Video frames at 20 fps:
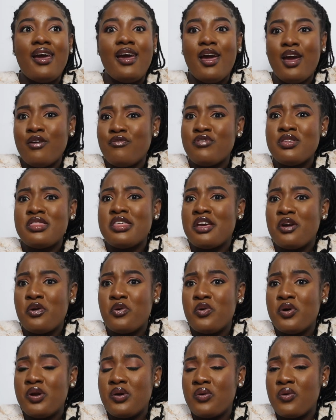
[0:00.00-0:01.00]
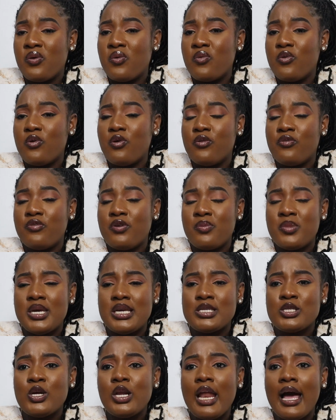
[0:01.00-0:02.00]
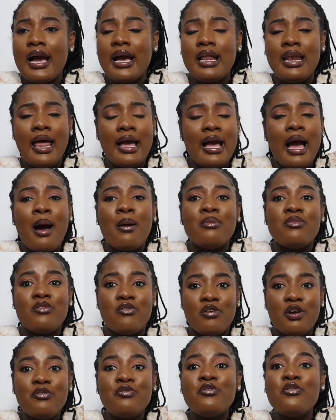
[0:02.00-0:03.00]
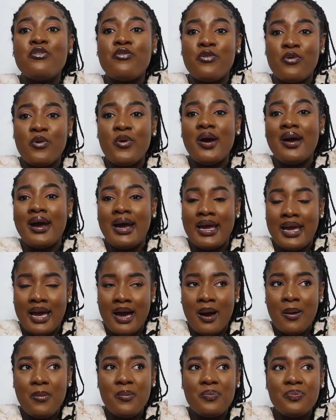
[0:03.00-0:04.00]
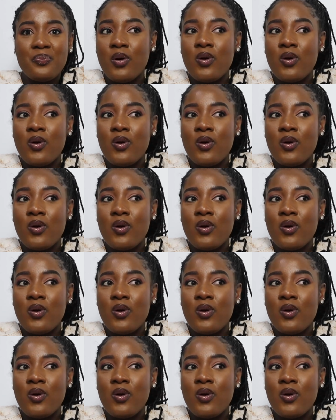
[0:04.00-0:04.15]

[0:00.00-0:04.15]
everything going on well for me. It's not like I'm grateful for where I am.